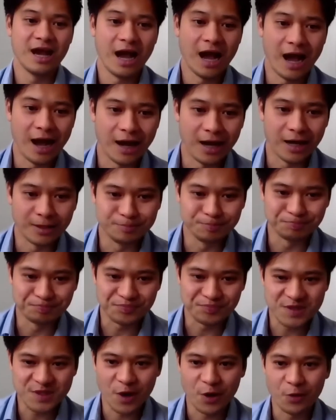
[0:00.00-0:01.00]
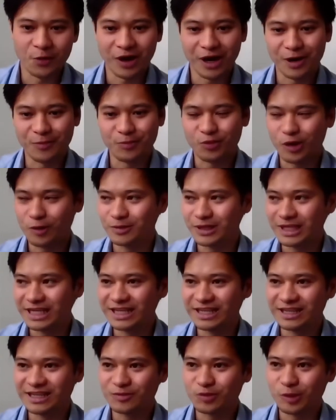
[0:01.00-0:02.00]
So I'm
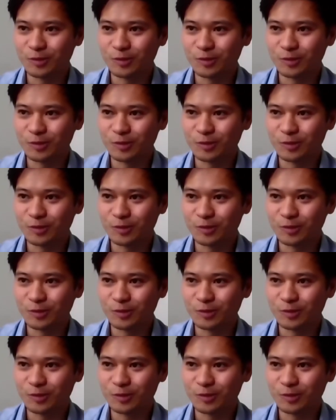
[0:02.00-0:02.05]
probably